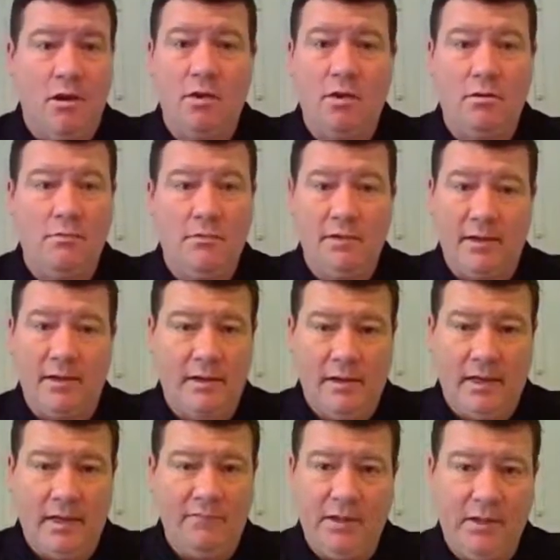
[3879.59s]
hard,
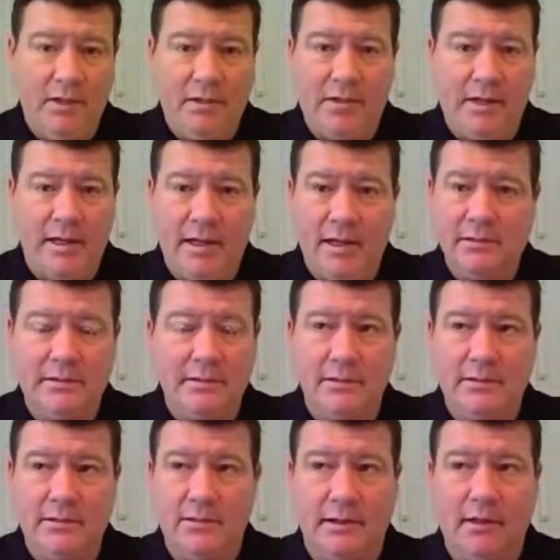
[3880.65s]
heavy hitting guys
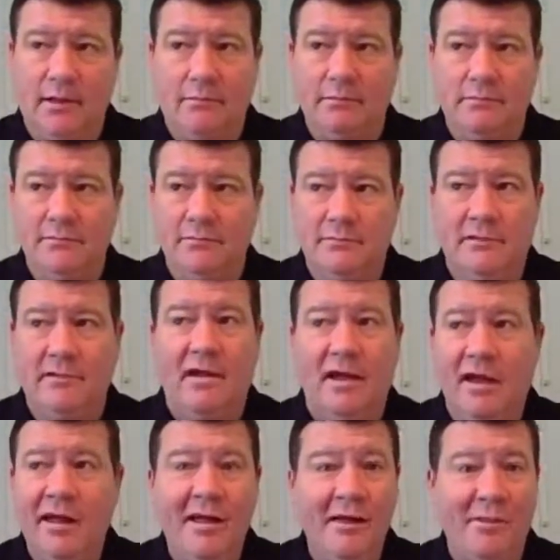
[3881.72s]
that uh,
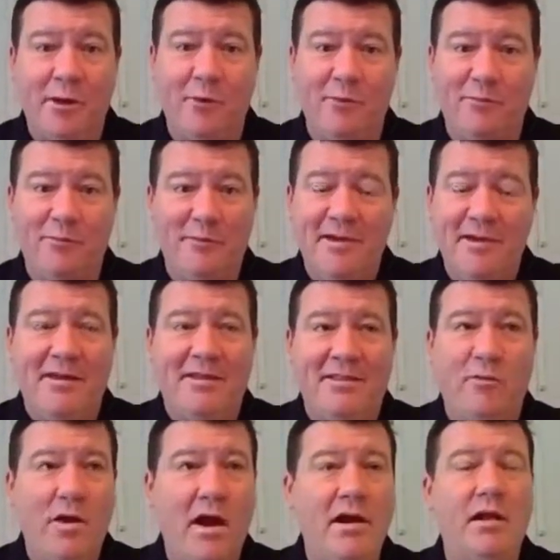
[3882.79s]
they're
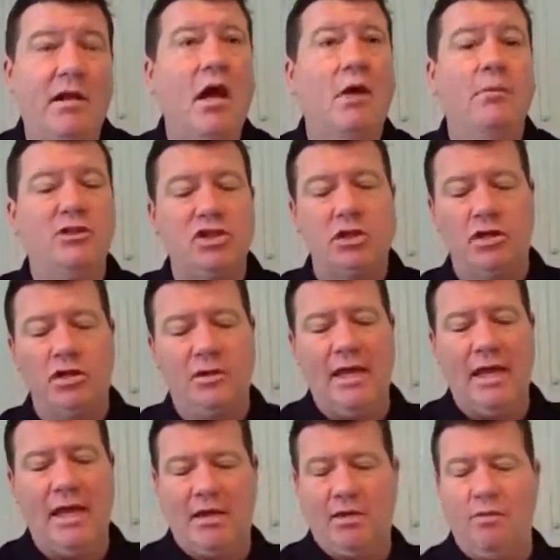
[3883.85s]
they're ready to go. But you know, you
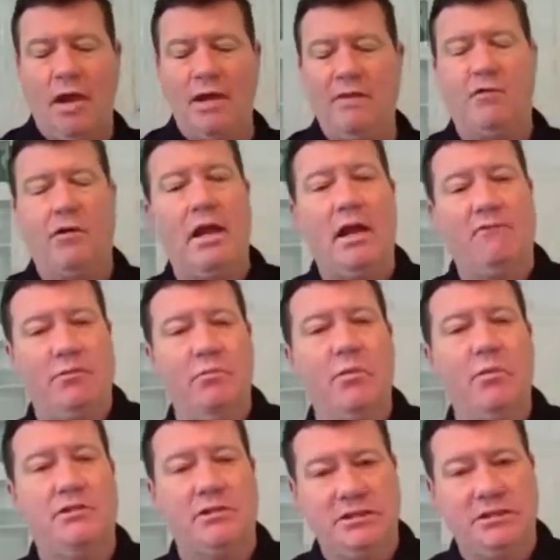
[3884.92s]
can't be ready for every
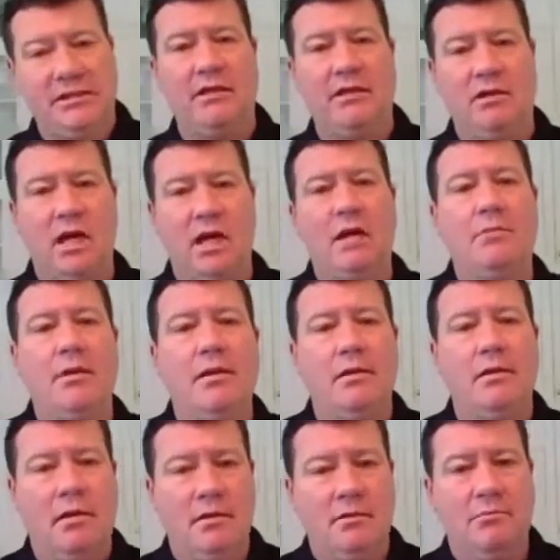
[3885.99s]
mission set. You got to
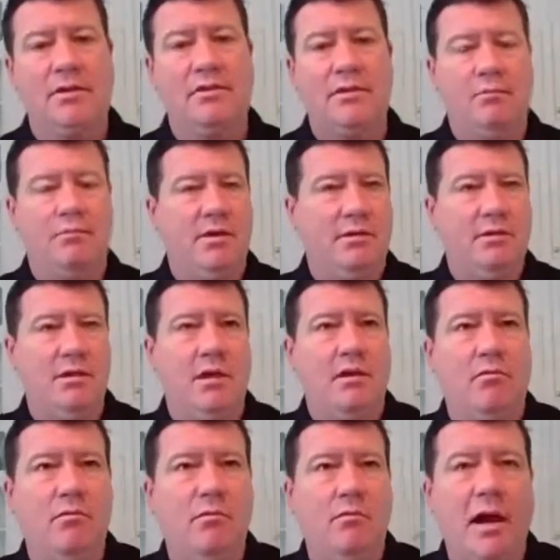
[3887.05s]
be, but th- but they're
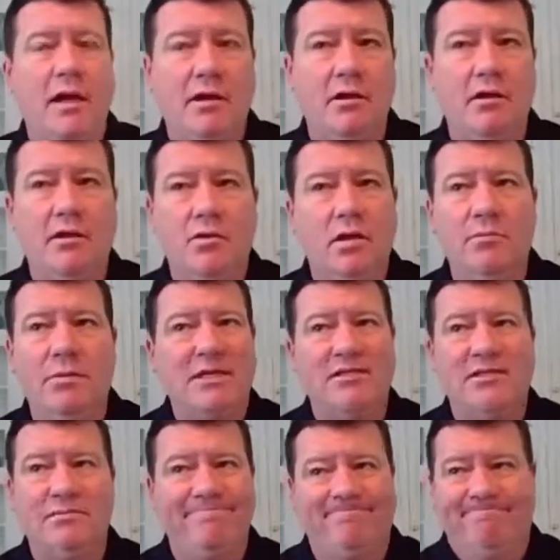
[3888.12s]
ready to do it because